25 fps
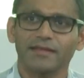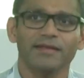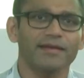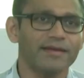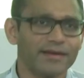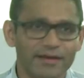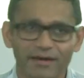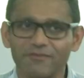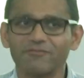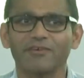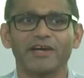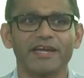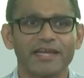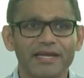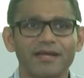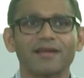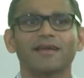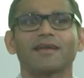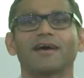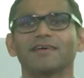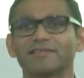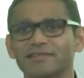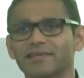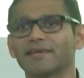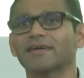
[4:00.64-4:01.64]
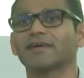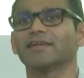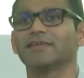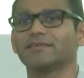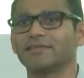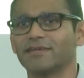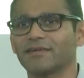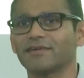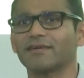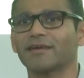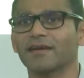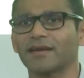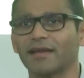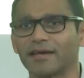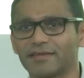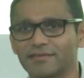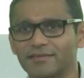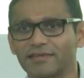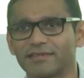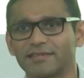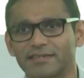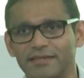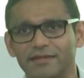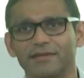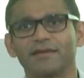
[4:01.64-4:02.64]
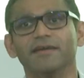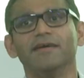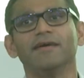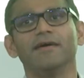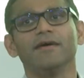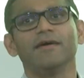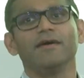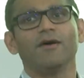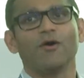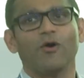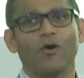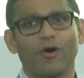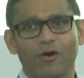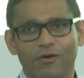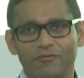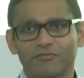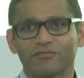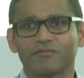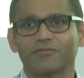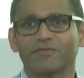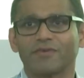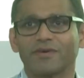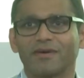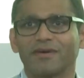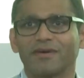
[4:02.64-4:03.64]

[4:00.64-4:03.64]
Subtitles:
think a very classical generalization of